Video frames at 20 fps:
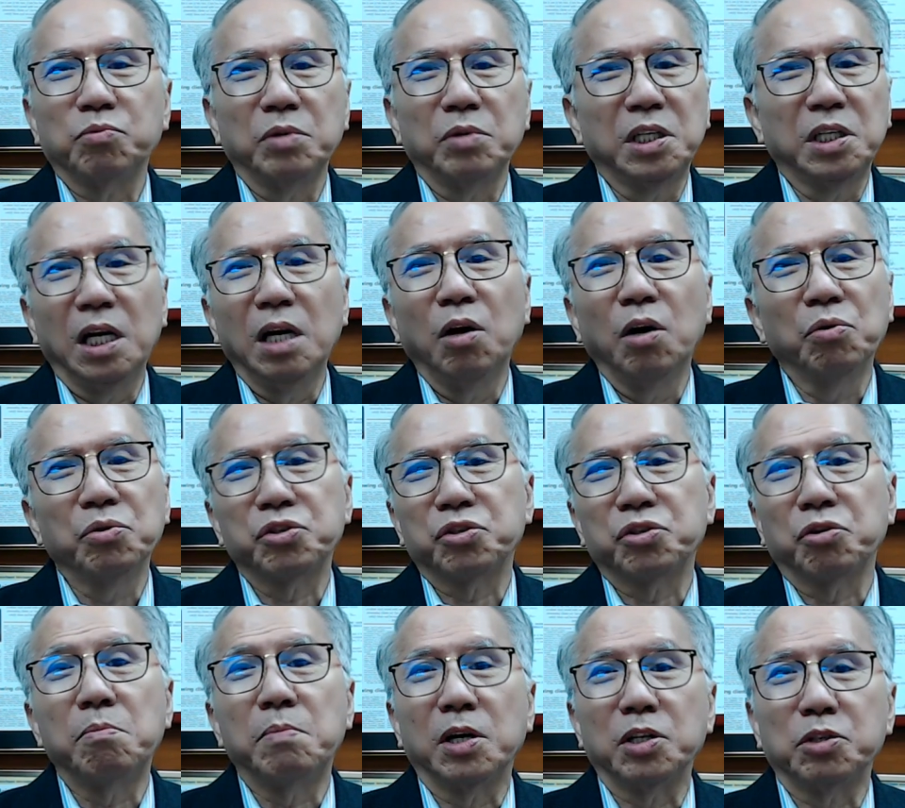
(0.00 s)
We didn't lose
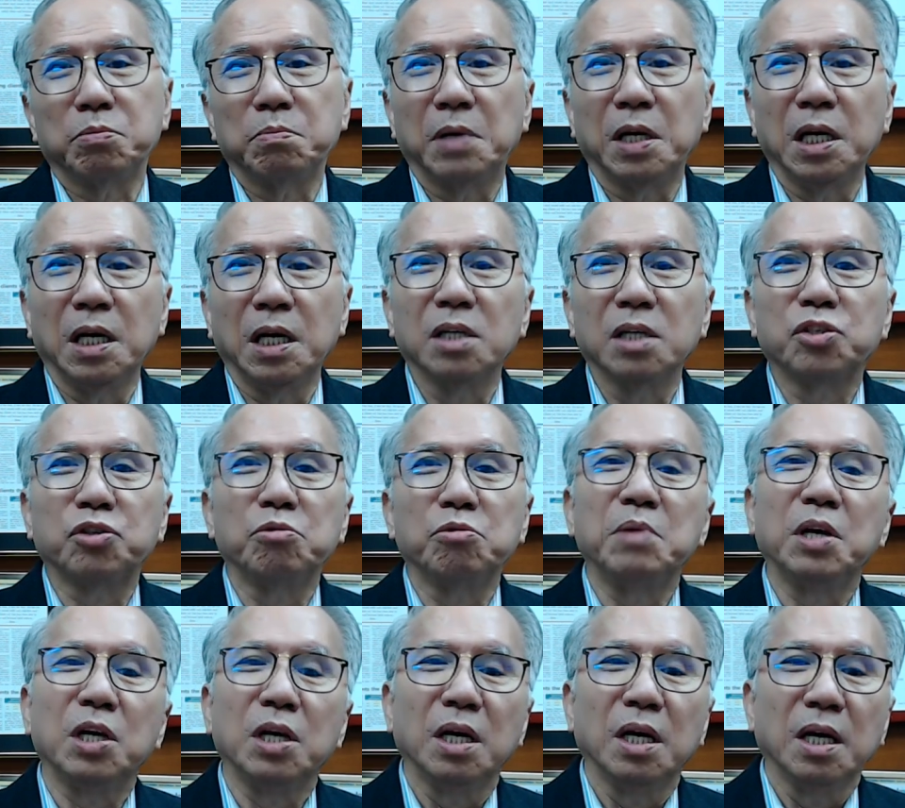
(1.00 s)
so much money.
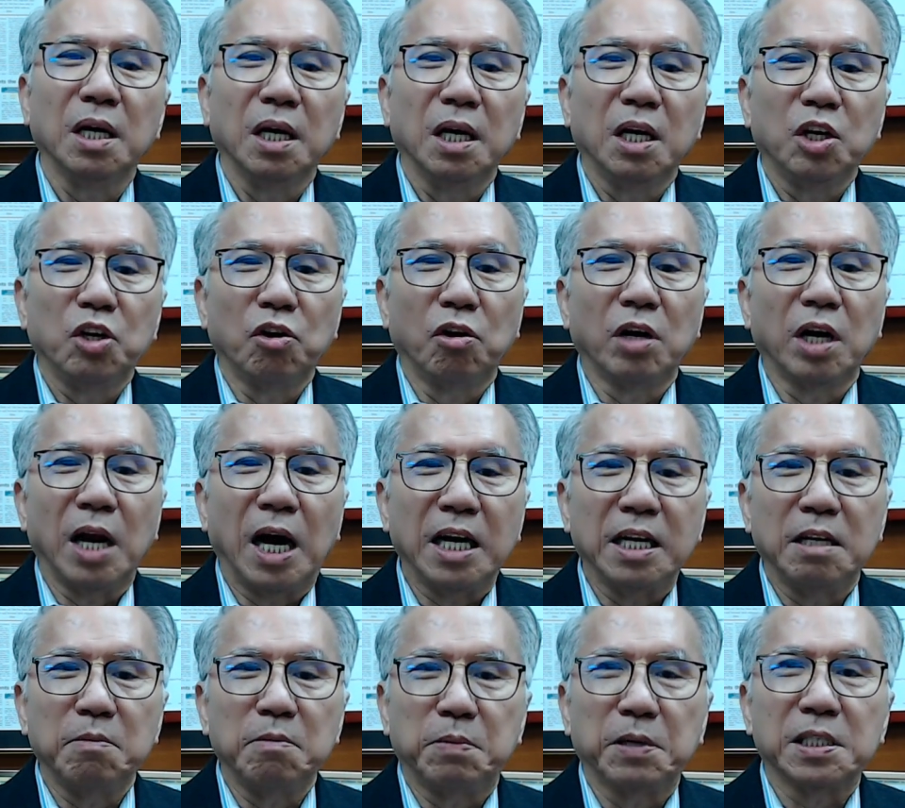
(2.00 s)
Assuming you're
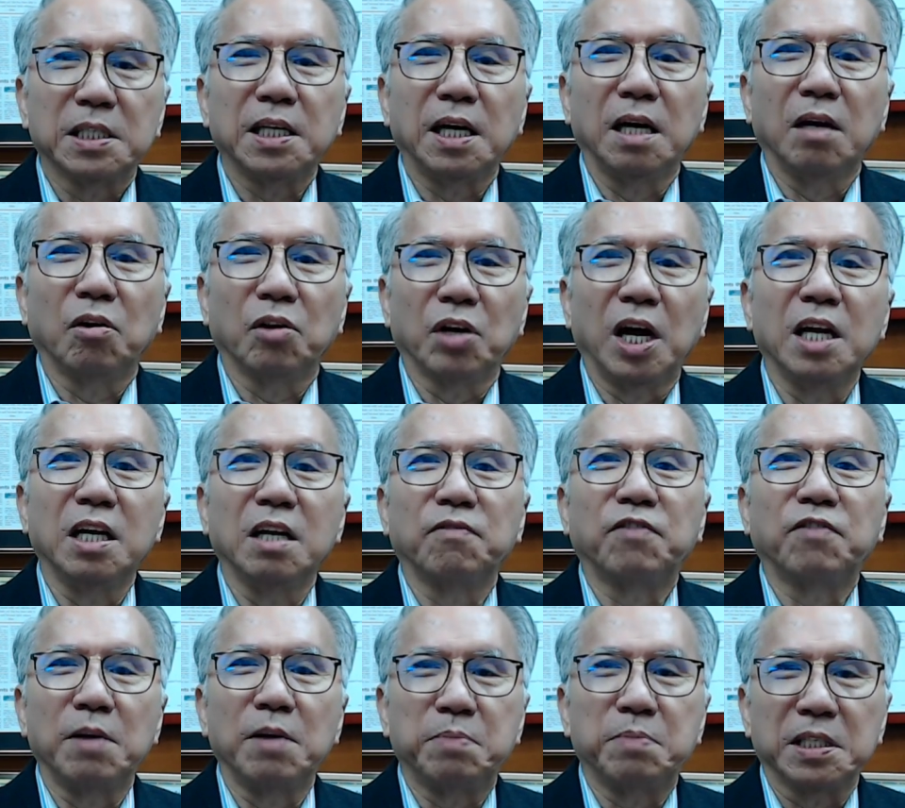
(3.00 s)
90% or
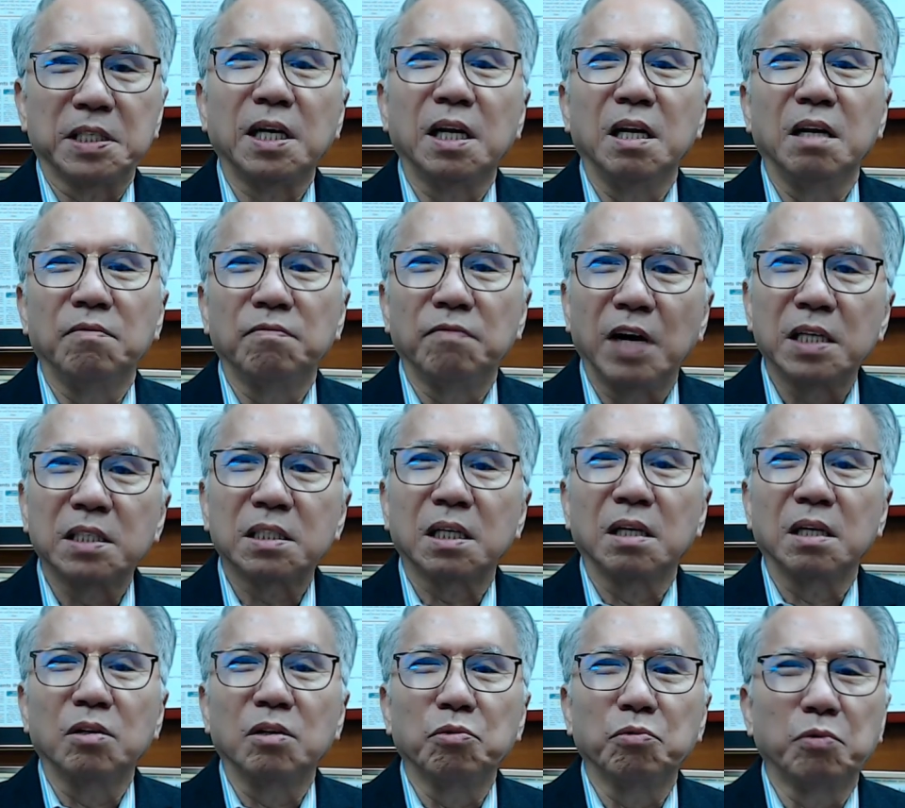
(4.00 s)
95%
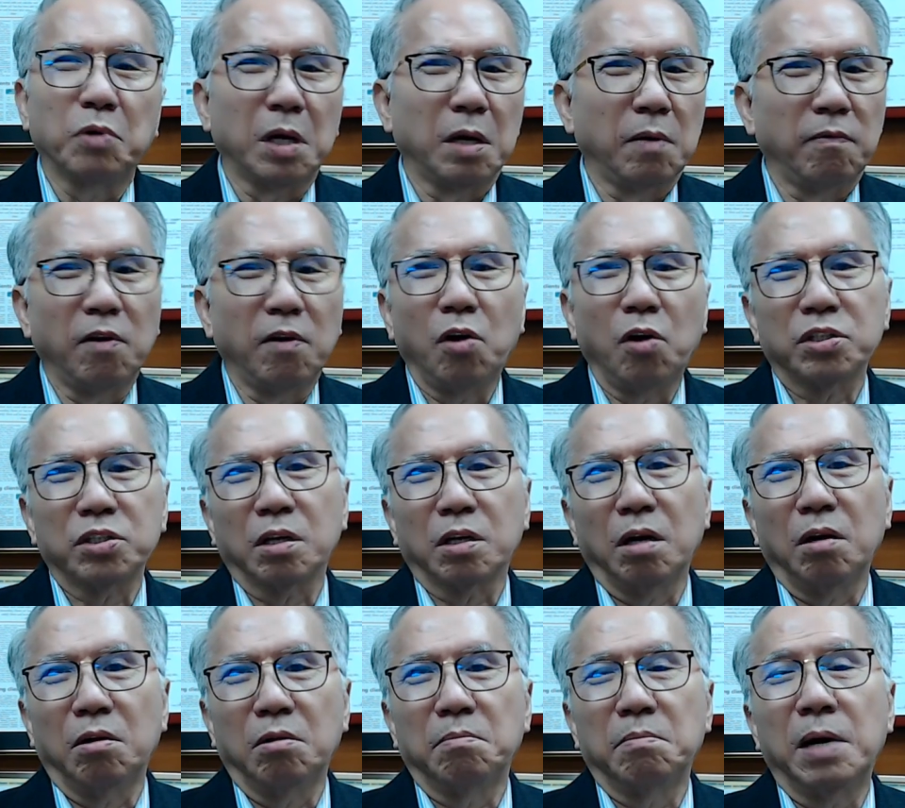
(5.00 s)
invested, you would have lost a
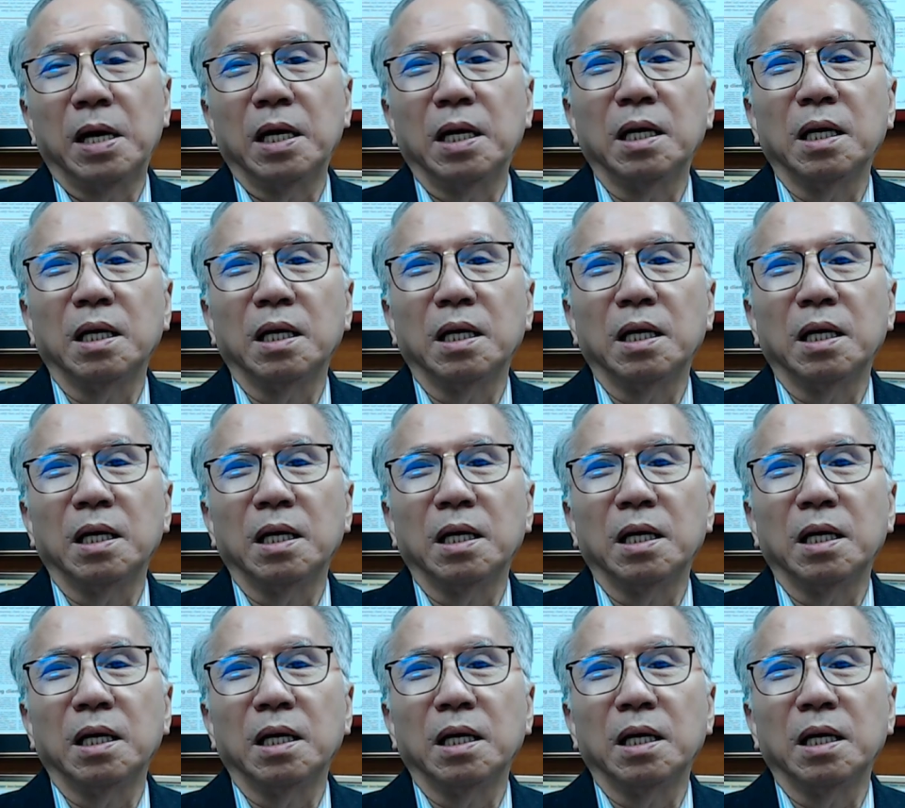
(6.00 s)
lot of money.